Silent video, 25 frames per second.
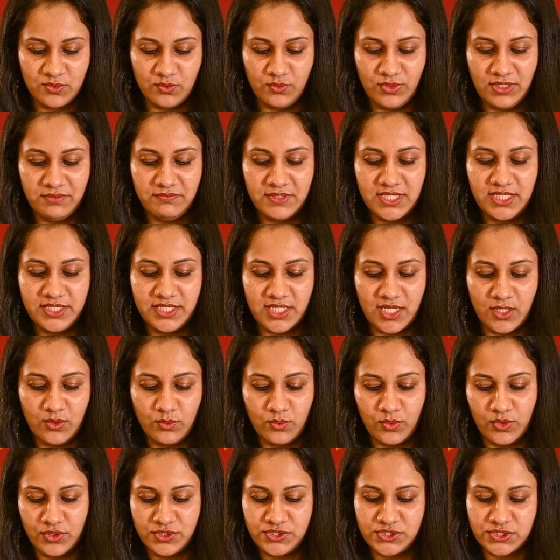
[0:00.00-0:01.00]
we will now
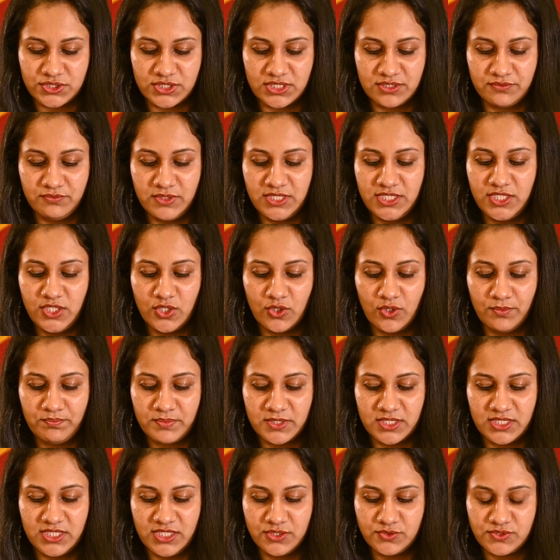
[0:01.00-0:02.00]
watch a video
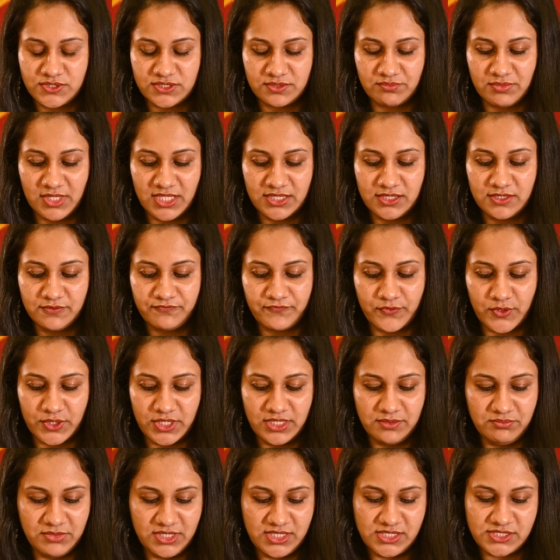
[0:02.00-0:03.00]
produced by the
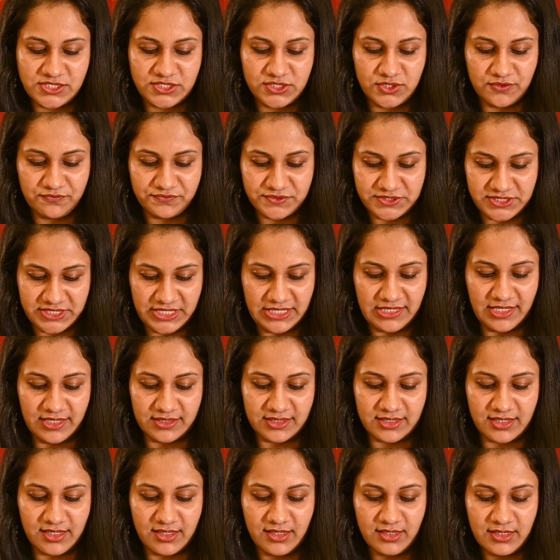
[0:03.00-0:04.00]
Foreign Ministry of Sri
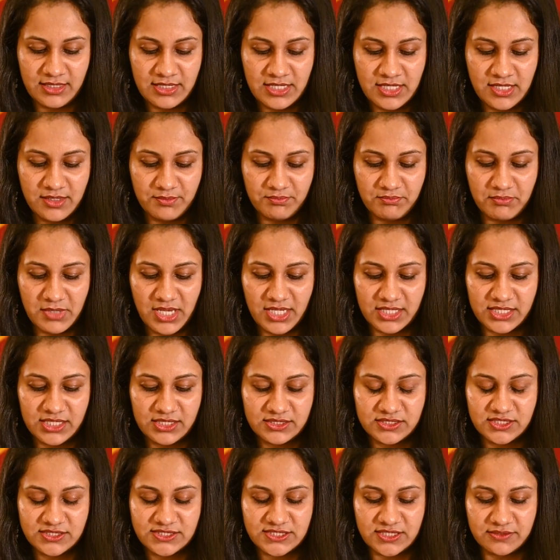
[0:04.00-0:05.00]
Lanka
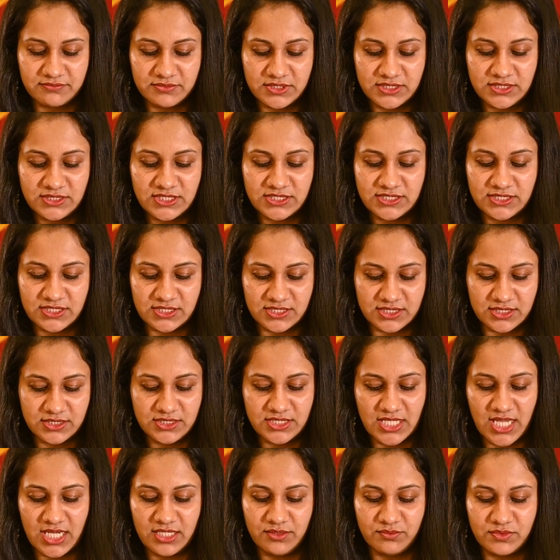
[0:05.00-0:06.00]
marking the
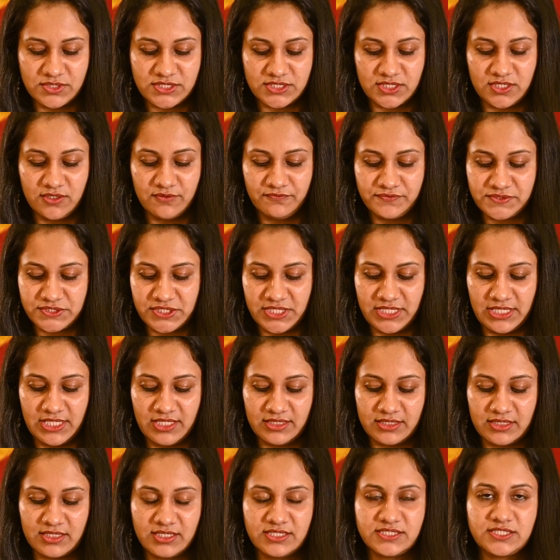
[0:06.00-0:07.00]
73rd anniversary of Sri
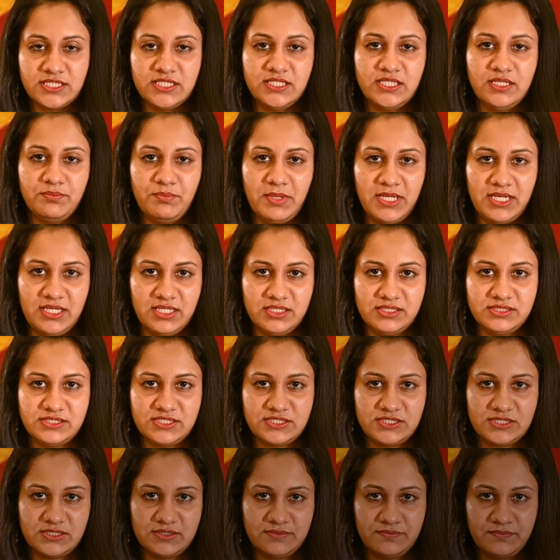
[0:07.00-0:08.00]
Lanka's
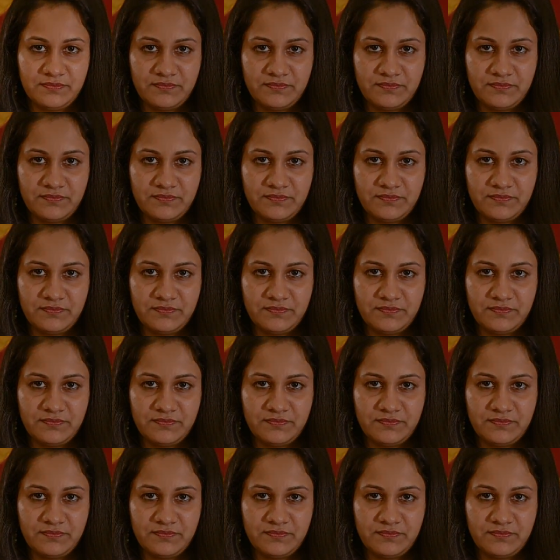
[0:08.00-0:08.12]
independence.